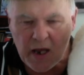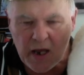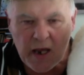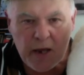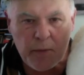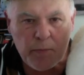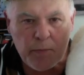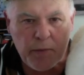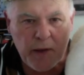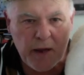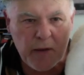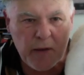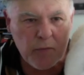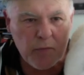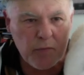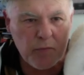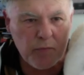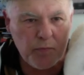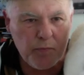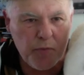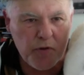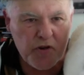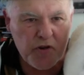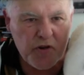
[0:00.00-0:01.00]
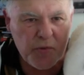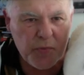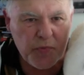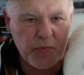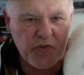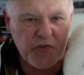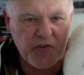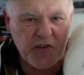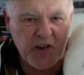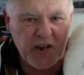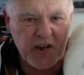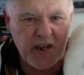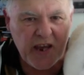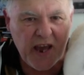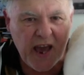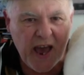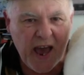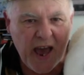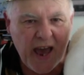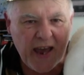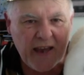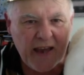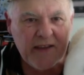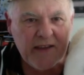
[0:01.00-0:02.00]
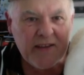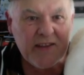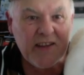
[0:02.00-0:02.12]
He played bishop c8.